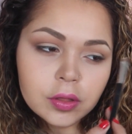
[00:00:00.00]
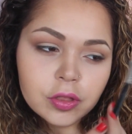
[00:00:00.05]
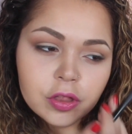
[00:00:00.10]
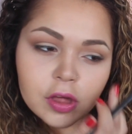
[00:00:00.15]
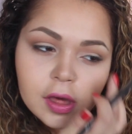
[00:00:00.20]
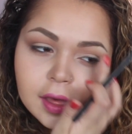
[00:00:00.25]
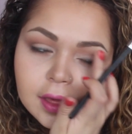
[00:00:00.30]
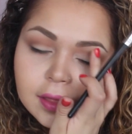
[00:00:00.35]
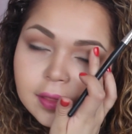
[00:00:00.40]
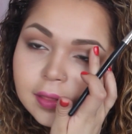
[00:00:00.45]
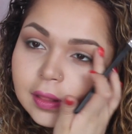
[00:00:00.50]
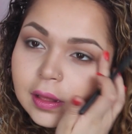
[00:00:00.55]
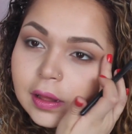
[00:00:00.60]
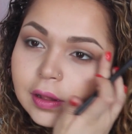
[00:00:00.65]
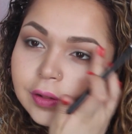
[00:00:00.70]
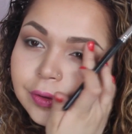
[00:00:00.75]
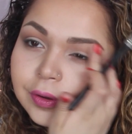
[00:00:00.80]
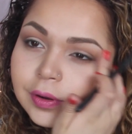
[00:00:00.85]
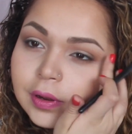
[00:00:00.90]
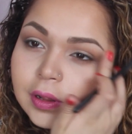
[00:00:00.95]
Just
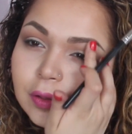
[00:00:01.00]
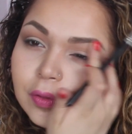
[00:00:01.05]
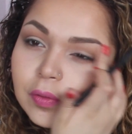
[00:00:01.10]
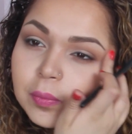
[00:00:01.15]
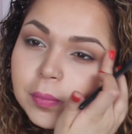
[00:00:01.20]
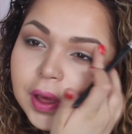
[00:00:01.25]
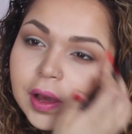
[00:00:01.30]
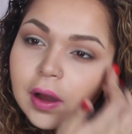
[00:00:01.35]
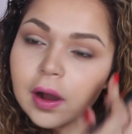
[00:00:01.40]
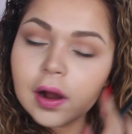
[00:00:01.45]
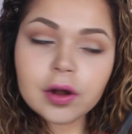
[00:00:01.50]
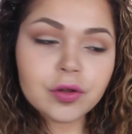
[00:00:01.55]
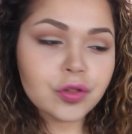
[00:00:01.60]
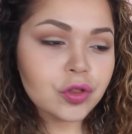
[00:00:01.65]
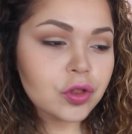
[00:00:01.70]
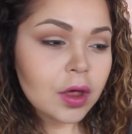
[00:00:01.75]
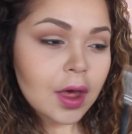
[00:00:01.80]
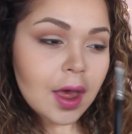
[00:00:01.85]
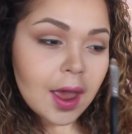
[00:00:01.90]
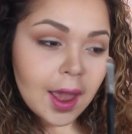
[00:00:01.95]
underneath my
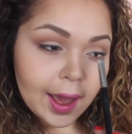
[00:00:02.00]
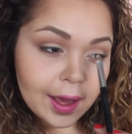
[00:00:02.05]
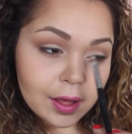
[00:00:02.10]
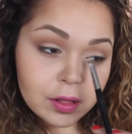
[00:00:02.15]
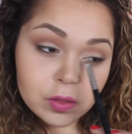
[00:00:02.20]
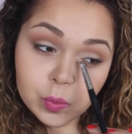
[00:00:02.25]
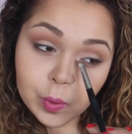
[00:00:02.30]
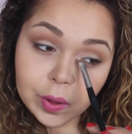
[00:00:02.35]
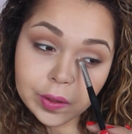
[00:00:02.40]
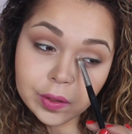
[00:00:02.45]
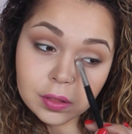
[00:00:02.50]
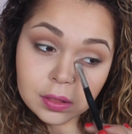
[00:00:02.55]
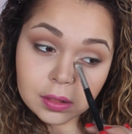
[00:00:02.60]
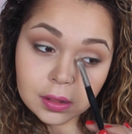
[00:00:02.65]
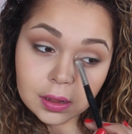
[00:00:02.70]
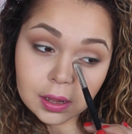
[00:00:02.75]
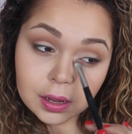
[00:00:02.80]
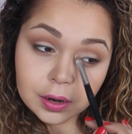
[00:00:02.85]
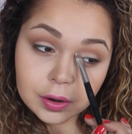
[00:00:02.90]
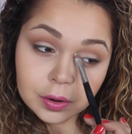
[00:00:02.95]
arch, as well as
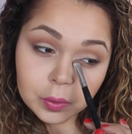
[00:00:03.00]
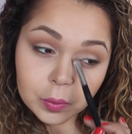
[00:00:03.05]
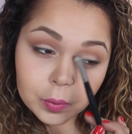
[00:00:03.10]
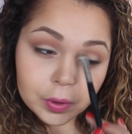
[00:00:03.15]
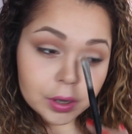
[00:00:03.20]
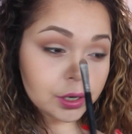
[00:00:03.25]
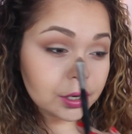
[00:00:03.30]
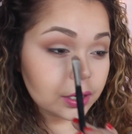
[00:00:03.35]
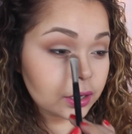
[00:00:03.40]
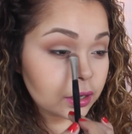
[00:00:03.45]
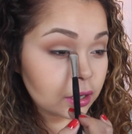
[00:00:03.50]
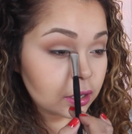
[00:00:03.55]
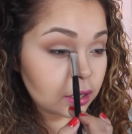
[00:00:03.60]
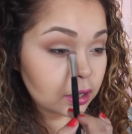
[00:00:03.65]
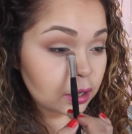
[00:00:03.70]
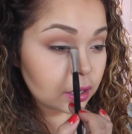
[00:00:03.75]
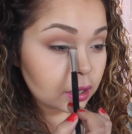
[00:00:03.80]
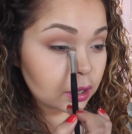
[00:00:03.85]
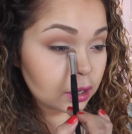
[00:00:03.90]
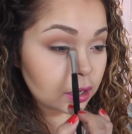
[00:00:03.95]
the inner corner,
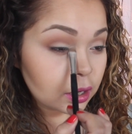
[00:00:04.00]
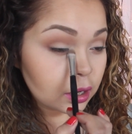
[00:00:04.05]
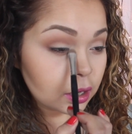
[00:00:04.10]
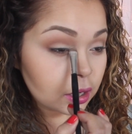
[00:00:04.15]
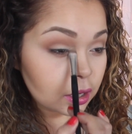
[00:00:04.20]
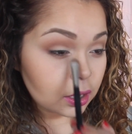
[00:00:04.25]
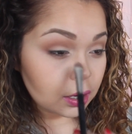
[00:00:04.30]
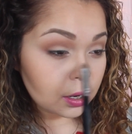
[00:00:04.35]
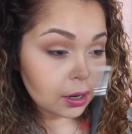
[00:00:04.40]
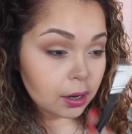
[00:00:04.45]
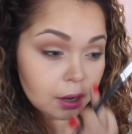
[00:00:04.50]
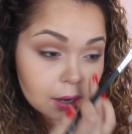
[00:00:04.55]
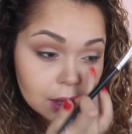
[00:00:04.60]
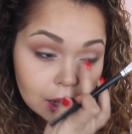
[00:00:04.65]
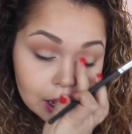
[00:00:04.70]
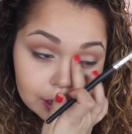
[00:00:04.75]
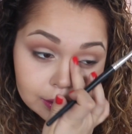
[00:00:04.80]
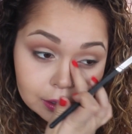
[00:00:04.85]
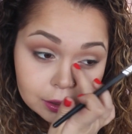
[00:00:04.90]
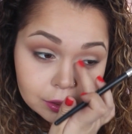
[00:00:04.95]

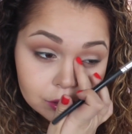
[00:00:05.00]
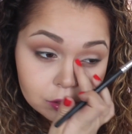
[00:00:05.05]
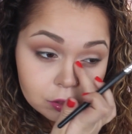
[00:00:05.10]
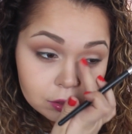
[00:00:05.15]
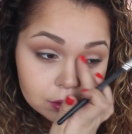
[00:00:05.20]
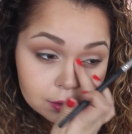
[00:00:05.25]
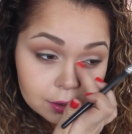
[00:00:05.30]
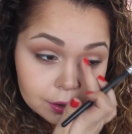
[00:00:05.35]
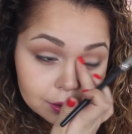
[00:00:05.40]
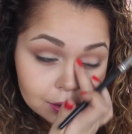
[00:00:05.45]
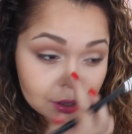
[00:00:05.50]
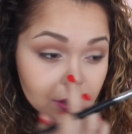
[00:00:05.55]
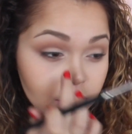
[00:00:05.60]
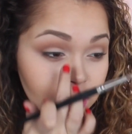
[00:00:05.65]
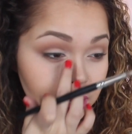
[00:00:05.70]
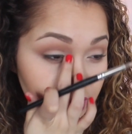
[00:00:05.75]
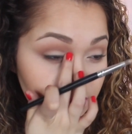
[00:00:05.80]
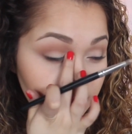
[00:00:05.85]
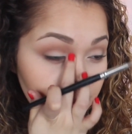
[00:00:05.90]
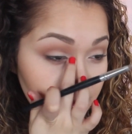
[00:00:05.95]
and this is just gonna
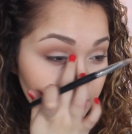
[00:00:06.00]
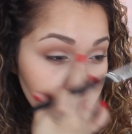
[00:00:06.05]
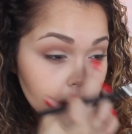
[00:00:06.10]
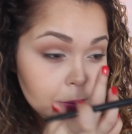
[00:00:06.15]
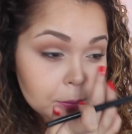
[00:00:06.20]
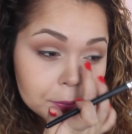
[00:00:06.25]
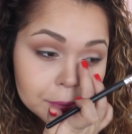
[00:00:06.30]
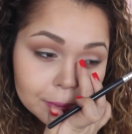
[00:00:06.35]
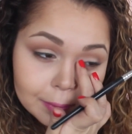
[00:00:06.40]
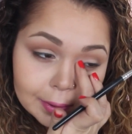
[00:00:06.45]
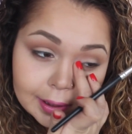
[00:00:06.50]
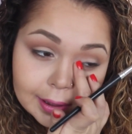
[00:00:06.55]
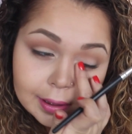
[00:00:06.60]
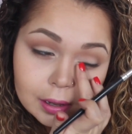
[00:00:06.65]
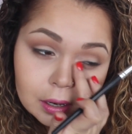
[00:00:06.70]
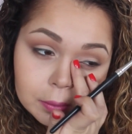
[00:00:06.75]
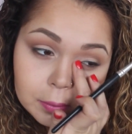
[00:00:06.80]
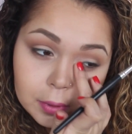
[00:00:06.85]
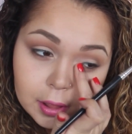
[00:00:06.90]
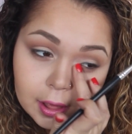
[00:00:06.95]

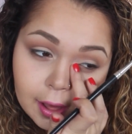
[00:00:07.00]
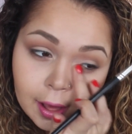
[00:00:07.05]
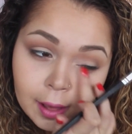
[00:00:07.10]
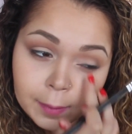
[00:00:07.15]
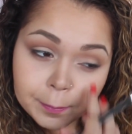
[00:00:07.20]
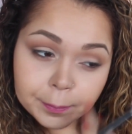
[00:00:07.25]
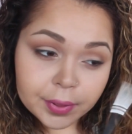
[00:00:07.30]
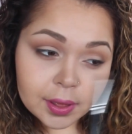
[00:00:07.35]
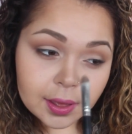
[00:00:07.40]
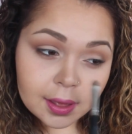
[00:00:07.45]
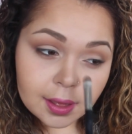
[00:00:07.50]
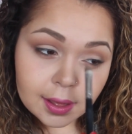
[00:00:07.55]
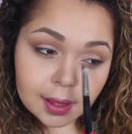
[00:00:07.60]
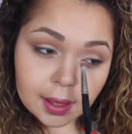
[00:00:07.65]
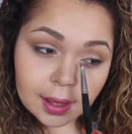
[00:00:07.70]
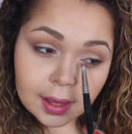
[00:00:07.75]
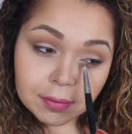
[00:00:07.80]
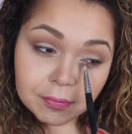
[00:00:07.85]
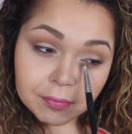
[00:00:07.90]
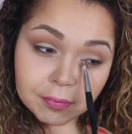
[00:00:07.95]
brighten me up
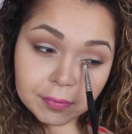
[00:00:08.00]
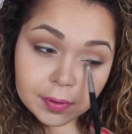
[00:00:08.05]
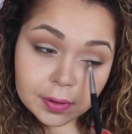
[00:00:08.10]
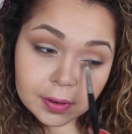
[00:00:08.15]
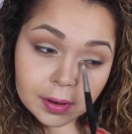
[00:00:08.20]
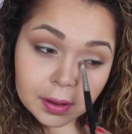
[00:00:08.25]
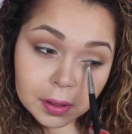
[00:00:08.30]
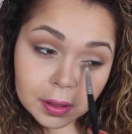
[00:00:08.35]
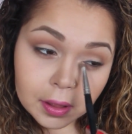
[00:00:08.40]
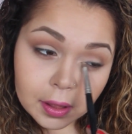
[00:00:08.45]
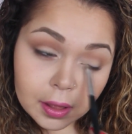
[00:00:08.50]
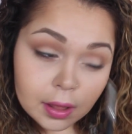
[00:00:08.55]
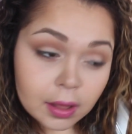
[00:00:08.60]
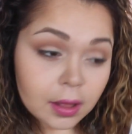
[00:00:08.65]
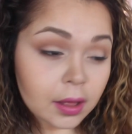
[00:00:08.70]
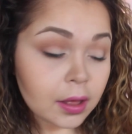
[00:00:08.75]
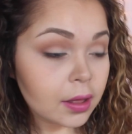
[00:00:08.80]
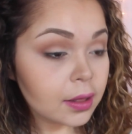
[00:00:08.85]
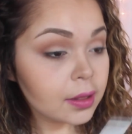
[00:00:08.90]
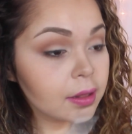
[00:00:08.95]
even
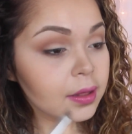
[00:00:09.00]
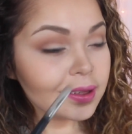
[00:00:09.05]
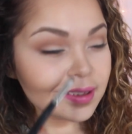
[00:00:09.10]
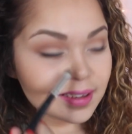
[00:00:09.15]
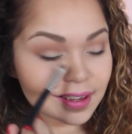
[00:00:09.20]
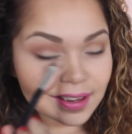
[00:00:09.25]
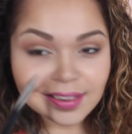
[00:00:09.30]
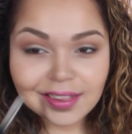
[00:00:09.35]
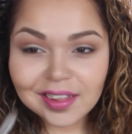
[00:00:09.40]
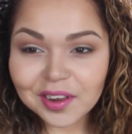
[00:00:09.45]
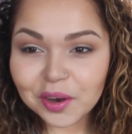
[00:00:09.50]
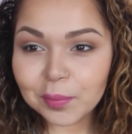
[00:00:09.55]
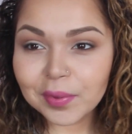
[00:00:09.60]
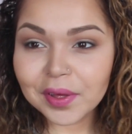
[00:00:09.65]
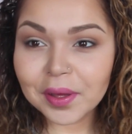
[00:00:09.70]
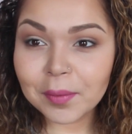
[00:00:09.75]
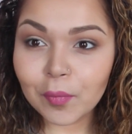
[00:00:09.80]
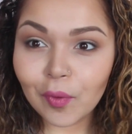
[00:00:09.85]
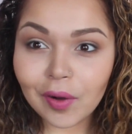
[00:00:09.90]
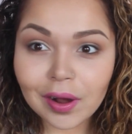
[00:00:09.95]
a little
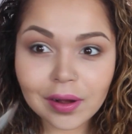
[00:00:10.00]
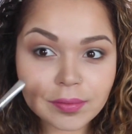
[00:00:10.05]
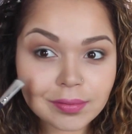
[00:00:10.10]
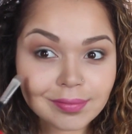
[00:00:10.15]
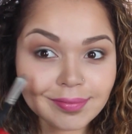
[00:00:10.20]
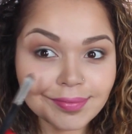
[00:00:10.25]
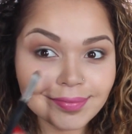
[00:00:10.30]
bit more.